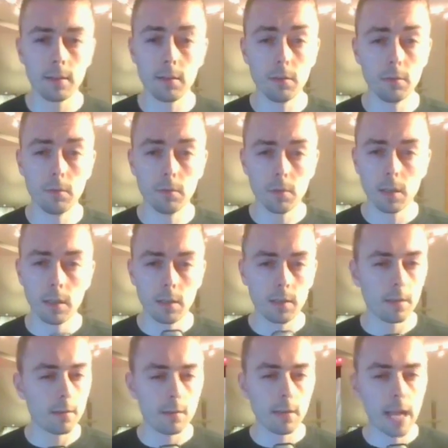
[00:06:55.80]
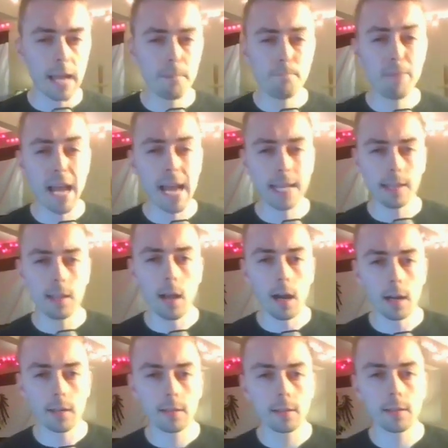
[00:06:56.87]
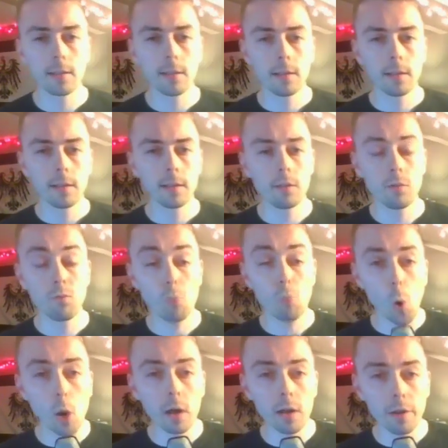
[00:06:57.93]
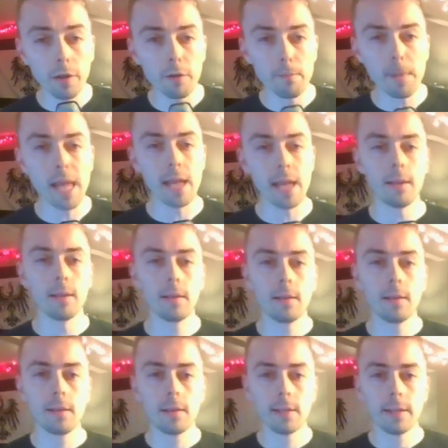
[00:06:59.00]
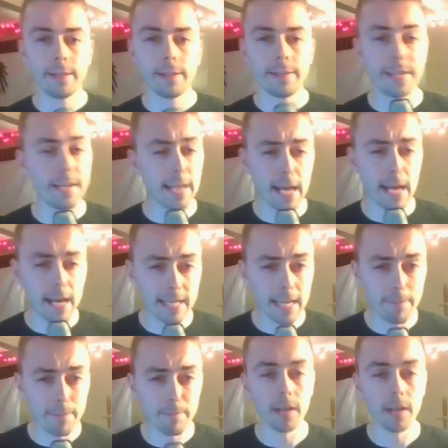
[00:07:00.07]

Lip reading: who had bad luck, who warn other men to not get